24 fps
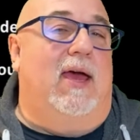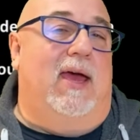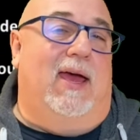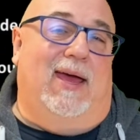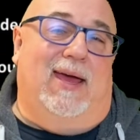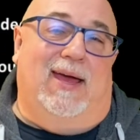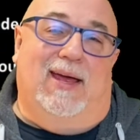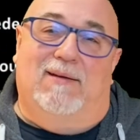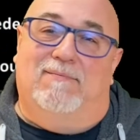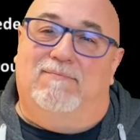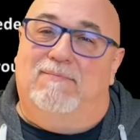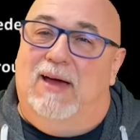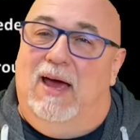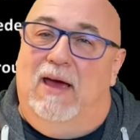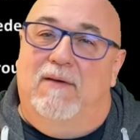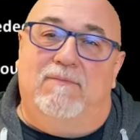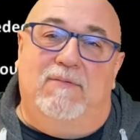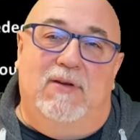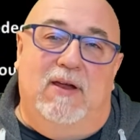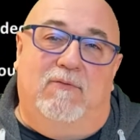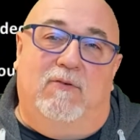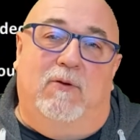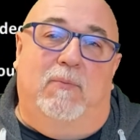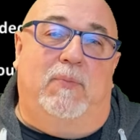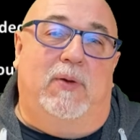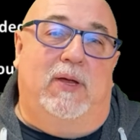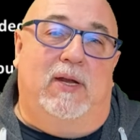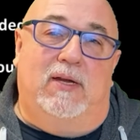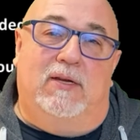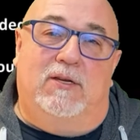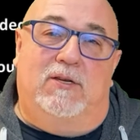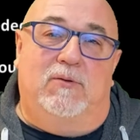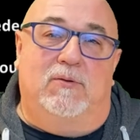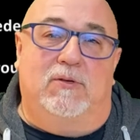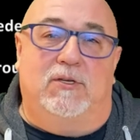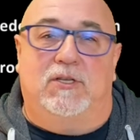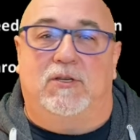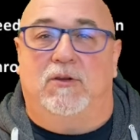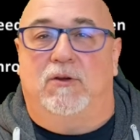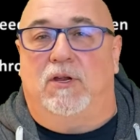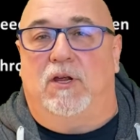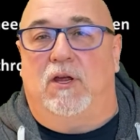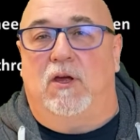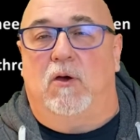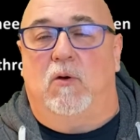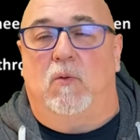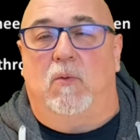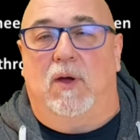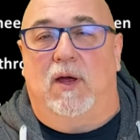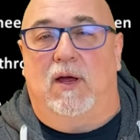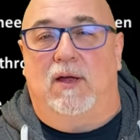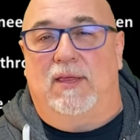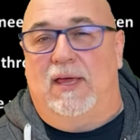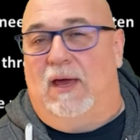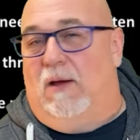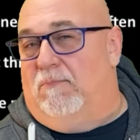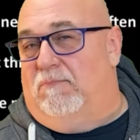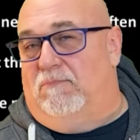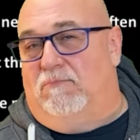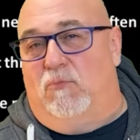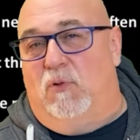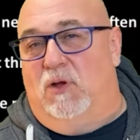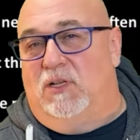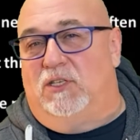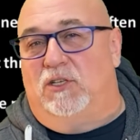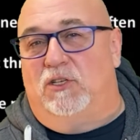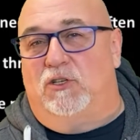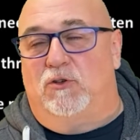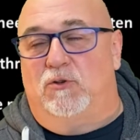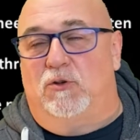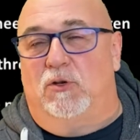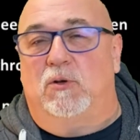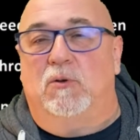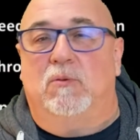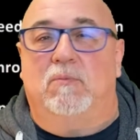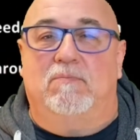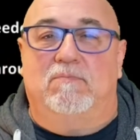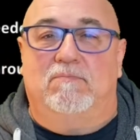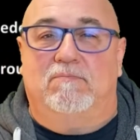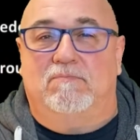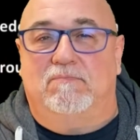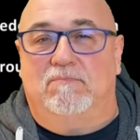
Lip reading: And I've never been into a studio where that wasn't true.